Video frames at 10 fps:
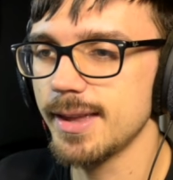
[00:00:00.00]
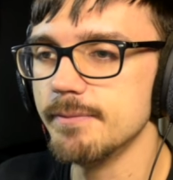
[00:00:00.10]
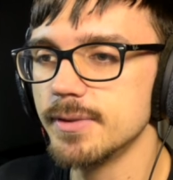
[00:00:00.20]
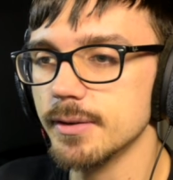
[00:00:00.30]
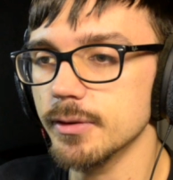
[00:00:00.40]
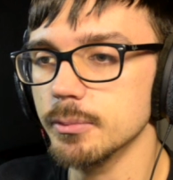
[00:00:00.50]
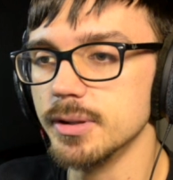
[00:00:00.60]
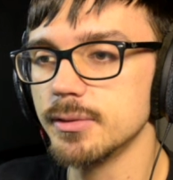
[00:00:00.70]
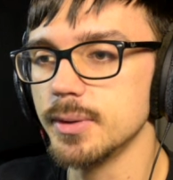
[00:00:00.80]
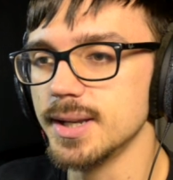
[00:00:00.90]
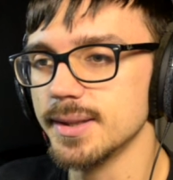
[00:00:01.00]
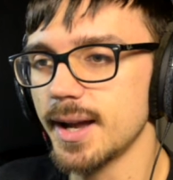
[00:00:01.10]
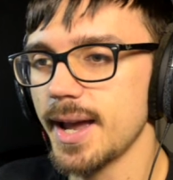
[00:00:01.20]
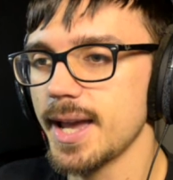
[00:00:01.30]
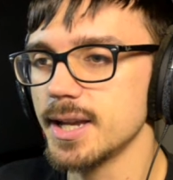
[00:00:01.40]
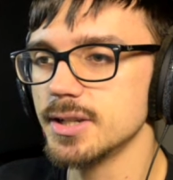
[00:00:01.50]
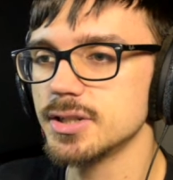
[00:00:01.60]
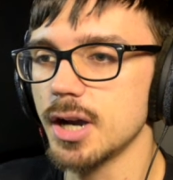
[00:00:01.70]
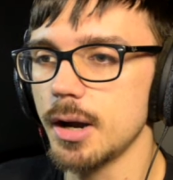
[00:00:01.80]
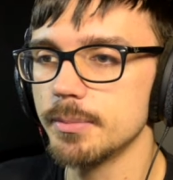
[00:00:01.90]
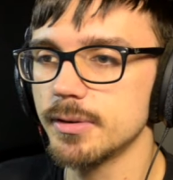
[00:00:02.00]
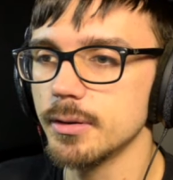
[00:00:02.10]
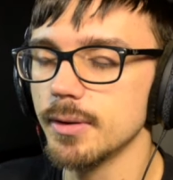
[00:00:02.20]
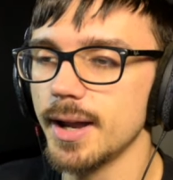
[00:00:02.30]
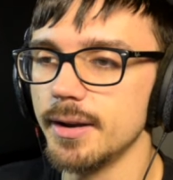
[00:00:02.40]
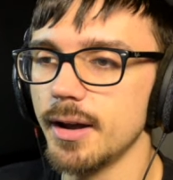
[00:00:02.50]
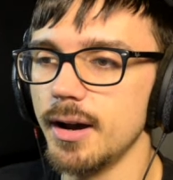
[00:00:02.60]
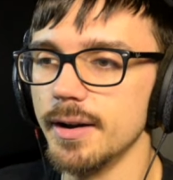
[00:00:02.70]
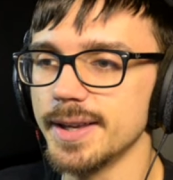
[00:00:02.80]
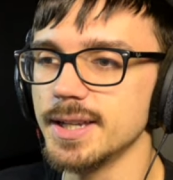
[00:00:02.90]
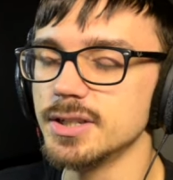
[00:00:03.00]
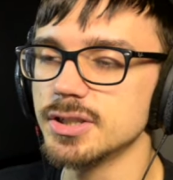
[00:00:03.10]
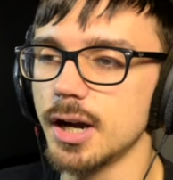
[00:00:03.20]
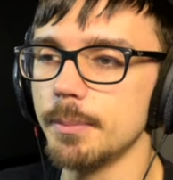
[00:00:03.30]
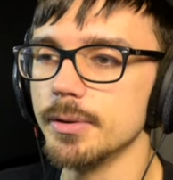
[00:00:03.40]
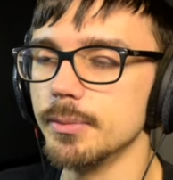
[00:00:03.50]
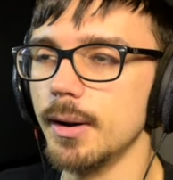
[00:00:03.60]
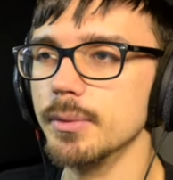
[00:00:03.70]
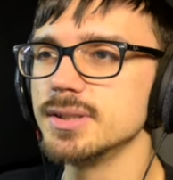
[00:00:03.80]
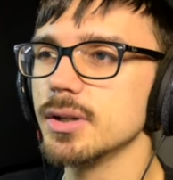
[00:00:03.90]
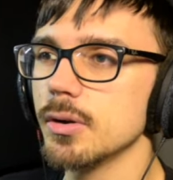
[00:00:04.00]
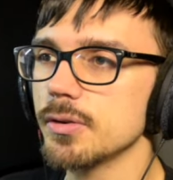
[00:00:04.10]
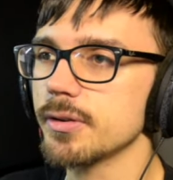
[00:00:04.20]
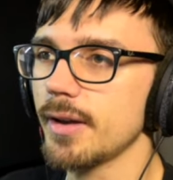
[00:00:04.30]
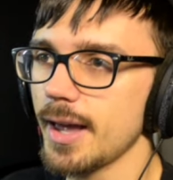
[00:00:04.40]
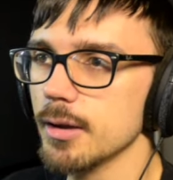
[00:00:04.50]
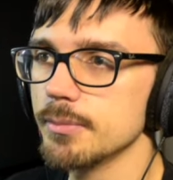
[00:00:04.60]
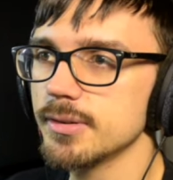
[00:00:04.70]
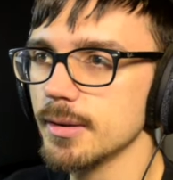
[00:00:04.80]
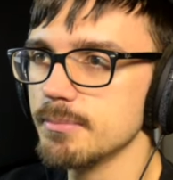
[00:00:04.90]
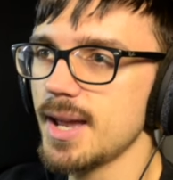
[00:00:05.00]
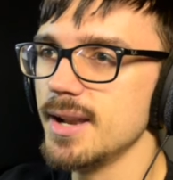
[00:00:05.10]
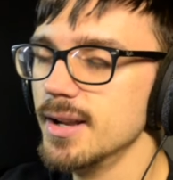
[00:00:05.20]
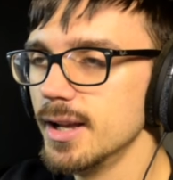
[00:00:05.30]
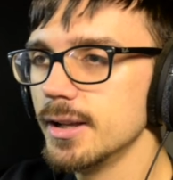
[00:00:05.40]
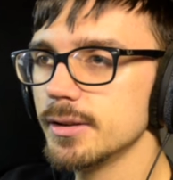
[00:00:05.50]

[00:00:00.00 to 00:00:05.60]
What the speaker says: interval between that A sharp 2 and our E sharp as well, which also helps cement